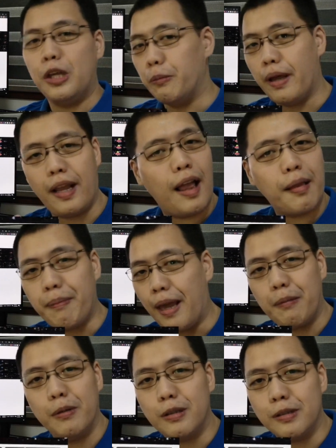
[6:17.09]
You may not
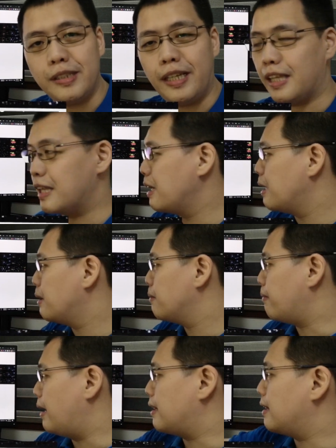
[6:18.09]
be able to see it,
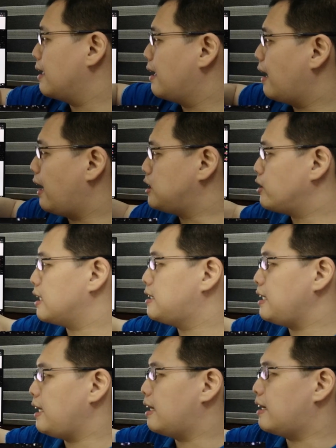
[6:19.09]
but as you can
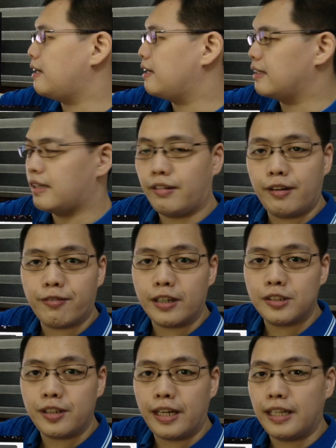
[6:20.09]
see here, the
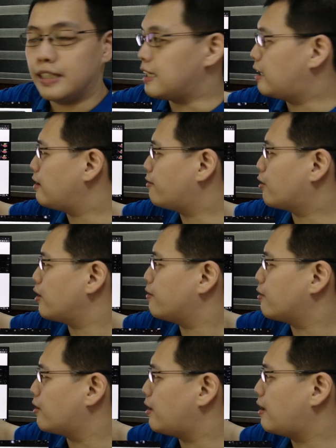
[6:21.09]
refresh rate is
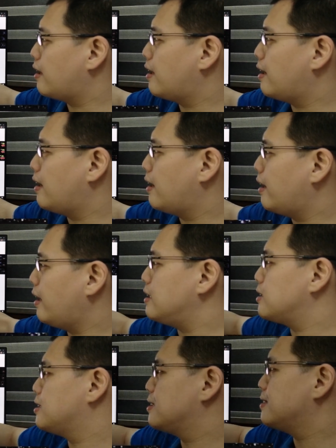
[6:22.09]
144
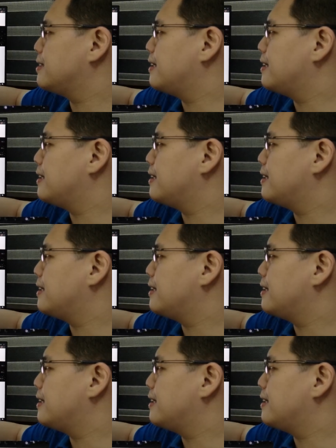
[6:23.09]
Hertz.